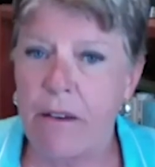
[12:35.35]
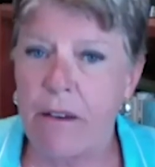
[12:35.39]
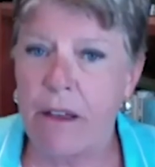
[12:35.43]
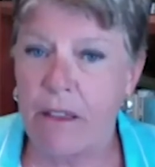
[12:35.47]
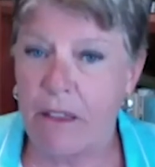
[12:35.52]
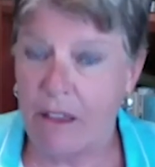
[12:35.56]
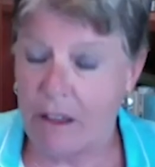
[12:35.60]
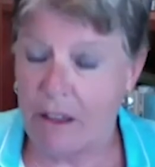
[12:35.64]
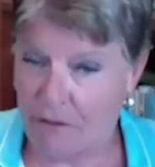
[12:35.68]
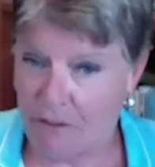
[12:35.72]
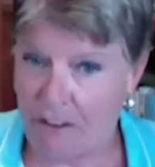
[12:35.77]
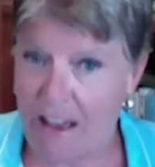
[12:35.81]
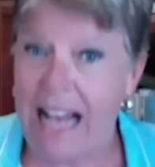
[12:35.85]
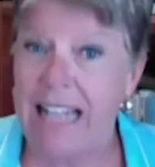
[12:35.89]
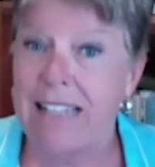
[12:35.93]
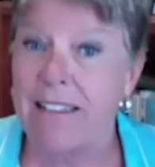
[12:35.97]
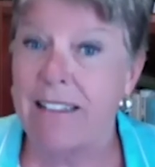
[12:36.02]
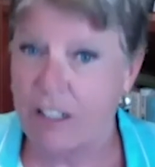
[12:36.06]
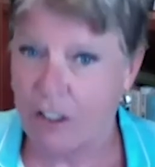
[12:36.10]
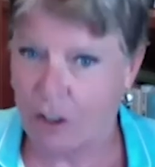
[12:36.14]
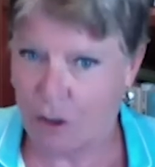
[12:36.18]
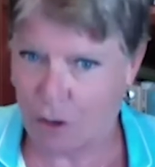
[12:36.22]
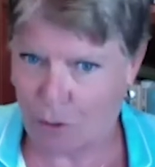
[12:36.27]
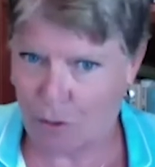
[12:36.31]
the
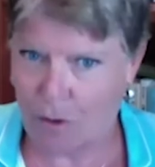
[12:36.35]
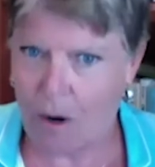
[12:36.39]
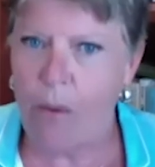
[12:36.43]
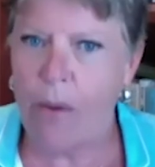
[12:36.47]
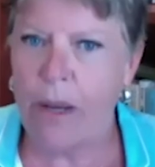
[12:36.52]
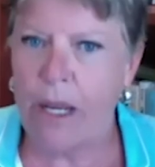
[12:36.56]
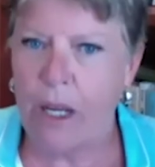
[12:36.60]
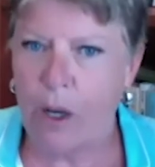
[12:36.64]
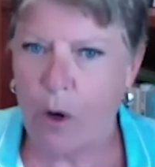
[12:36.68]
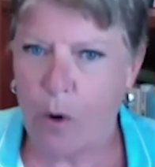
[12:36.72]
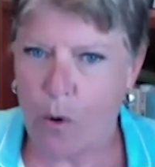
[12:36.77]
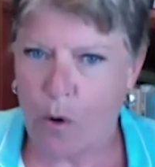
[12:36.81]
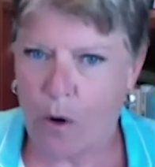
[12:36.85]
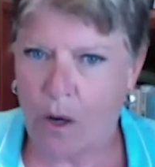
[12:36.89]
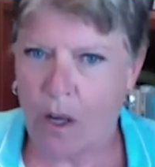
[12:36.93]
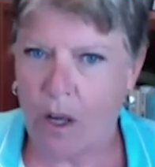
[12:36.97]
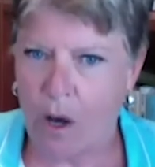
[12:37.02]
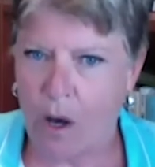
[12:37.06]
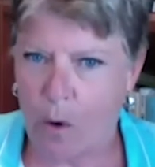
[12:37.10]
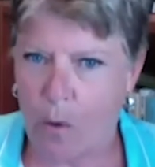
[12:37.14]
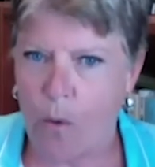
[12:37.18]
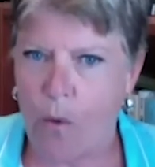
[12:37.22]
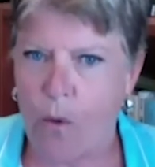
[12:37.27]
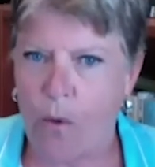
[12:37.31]
fastest growing
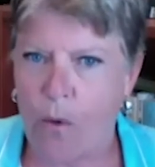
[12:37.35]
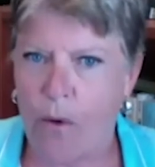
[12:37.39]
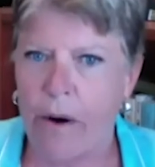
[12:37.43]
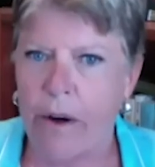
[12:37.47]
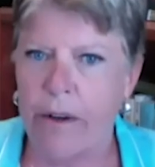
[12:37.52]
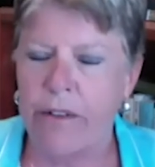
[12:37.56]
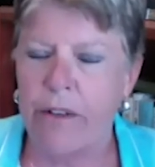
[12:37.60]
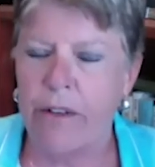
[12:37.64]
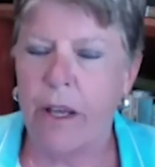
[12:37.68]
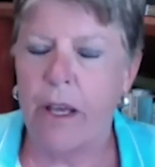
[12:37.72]
cohort